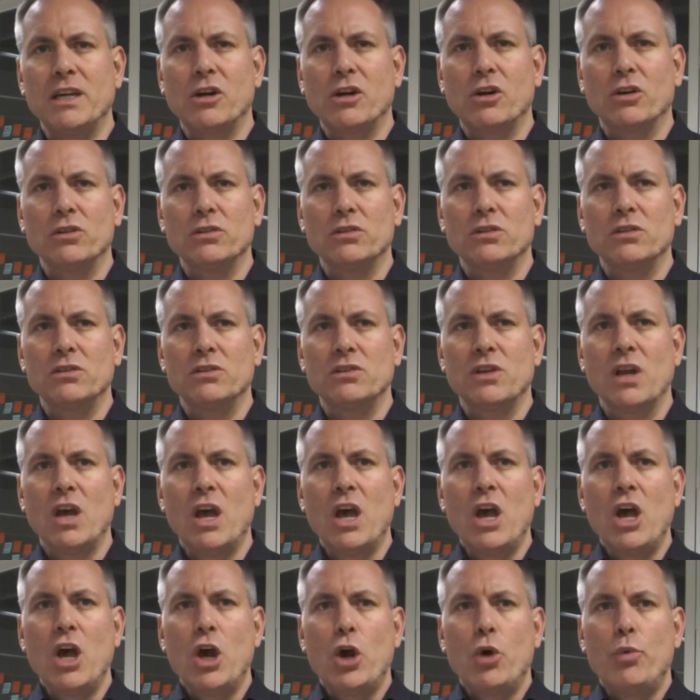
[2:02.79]
content,
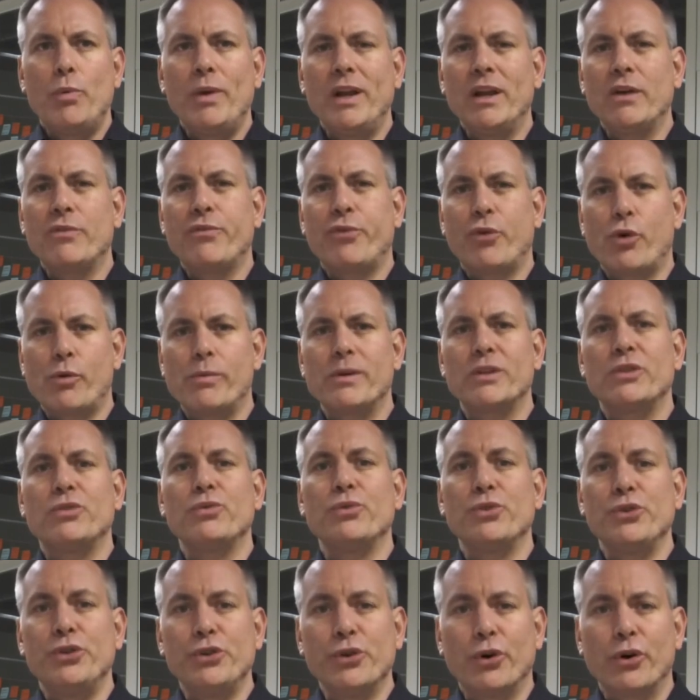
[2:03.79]
we look forward
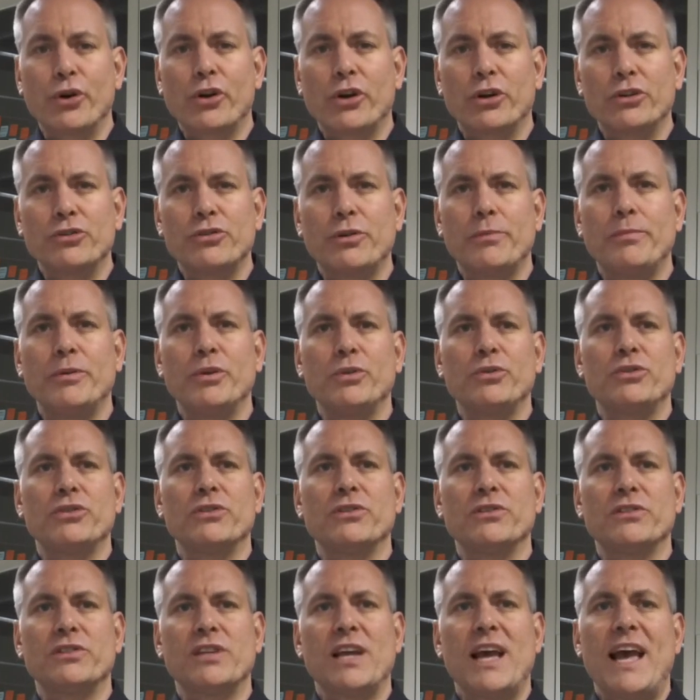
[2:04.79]
to your
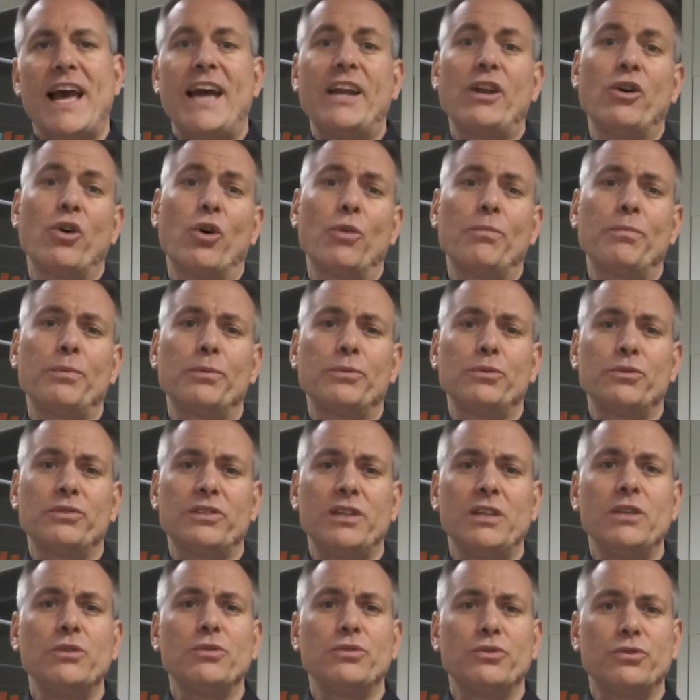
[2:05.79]
contributions and hope to
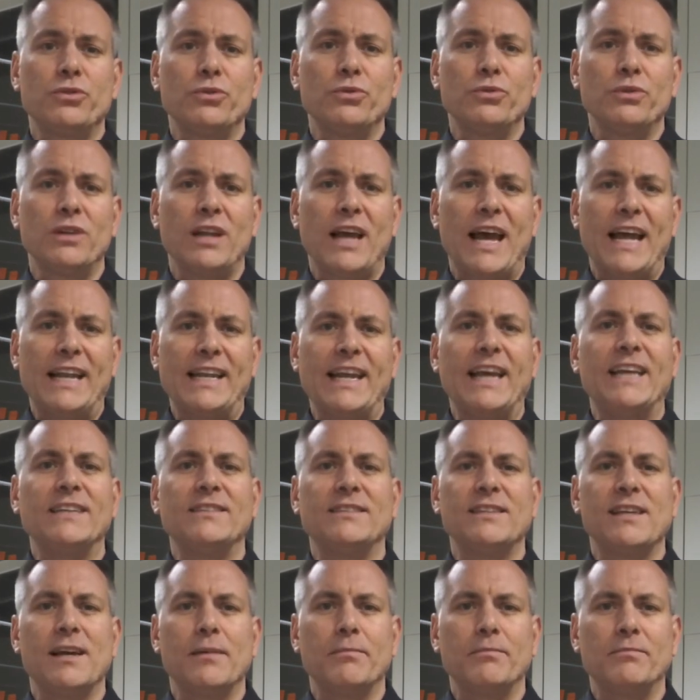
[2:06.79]
see you soon at
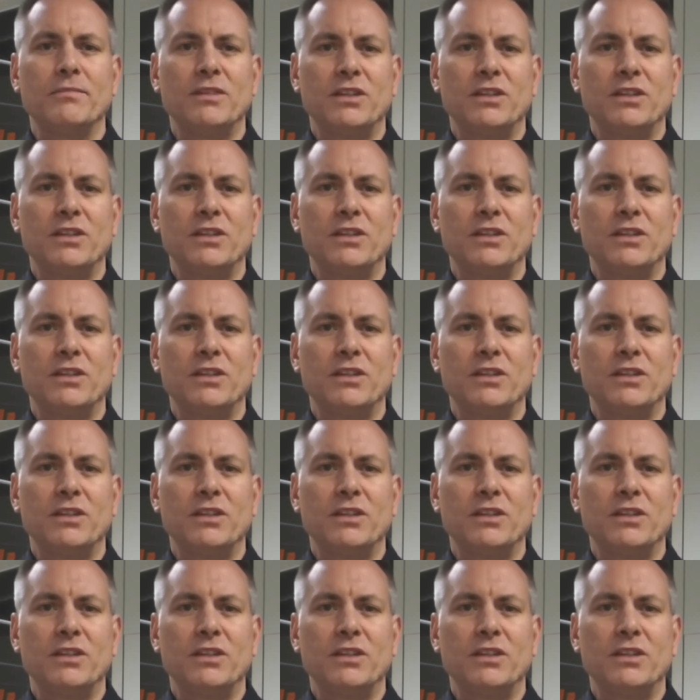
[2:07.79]
ACM